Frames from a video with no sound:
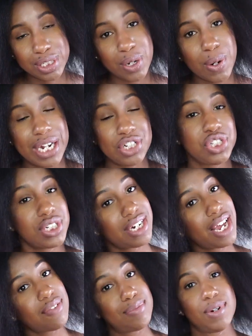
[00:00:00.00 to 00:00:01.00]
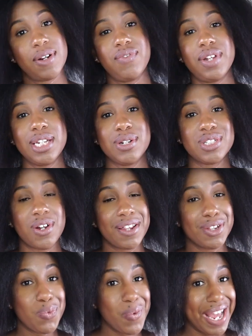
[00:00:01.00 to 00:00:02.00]
So I should have more videos
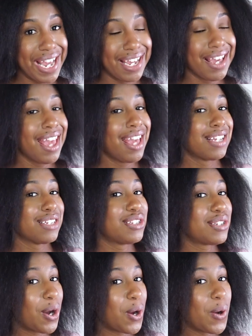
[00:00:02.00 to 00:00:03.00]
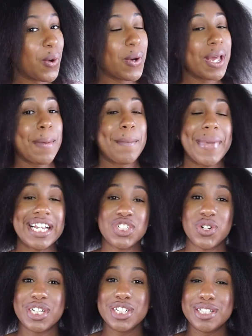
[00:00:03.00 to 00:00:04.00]
on the way. So make
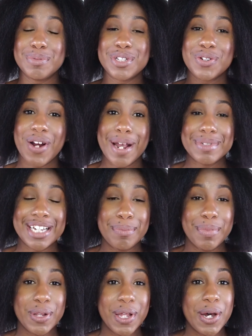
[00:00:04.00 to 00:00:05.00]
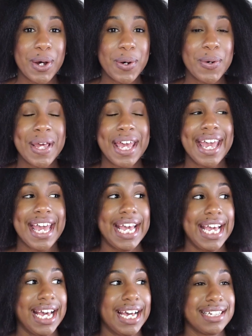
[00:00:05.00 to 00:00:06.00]
sure you subscribe down below
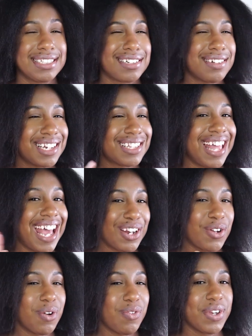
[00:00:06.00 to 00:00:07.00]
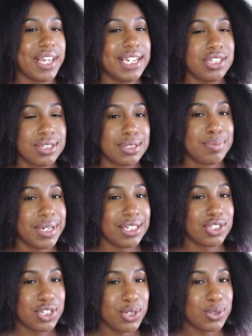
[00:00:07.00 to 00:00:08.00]
and click that notifications
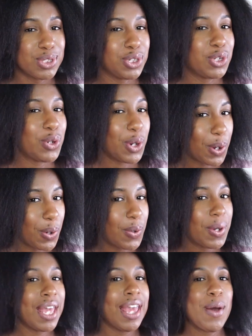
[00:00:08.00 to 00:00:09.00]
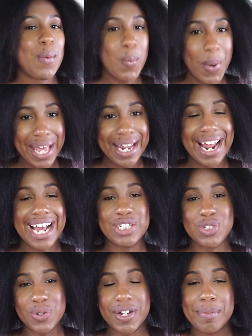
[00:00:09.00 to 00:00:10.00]
button too, so you know when
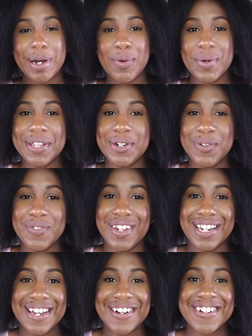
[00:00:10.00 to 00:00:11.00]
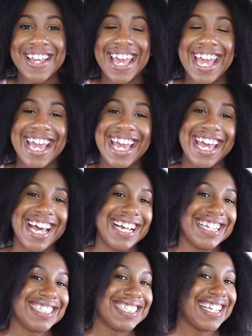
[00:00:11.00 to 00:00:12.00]
I do come out with a new video.
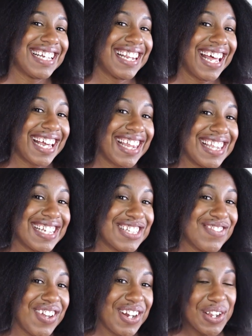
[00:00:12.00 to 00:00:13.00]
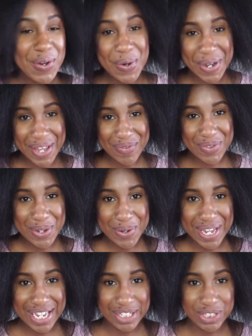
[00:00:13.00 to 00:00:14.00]
And like this video if
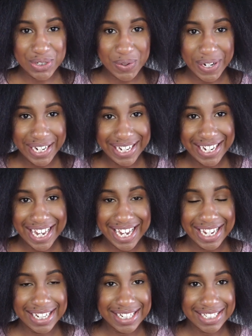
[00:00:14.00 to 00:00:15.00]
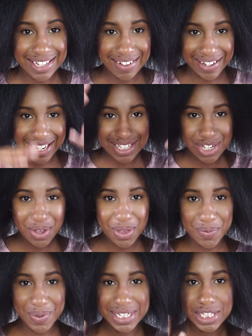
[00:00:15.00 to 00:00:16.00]
you enjoyed and liked
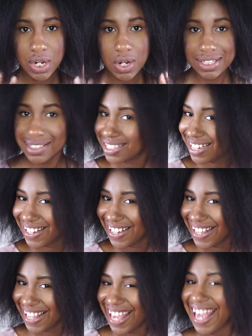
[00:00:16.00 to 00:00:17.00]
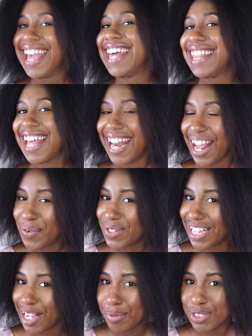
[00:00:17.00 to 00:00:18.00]
the results that I
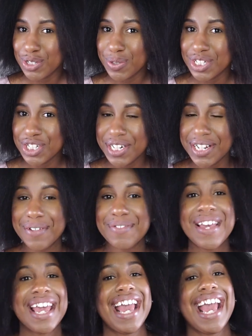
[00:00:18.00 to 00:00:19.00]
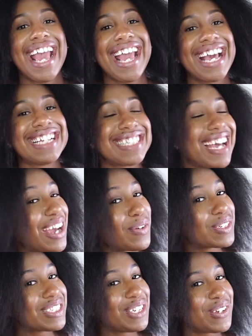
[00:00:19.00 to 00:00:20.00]
was able to achieve. And I
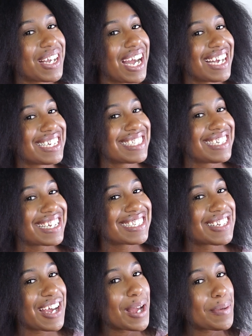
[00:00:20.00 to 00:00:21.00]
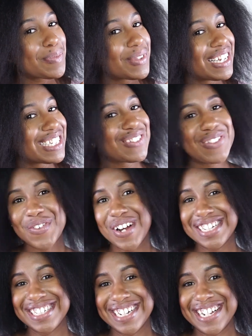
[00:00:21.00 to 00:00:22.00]
will see you guys next time. Thanks for
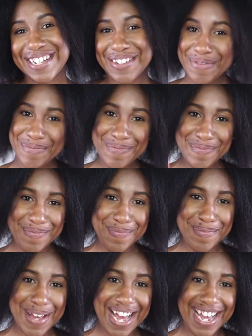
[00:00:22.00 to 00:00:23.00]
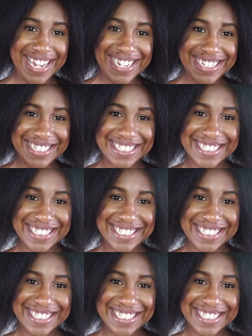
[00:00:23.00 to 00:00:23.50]
watching. Bye.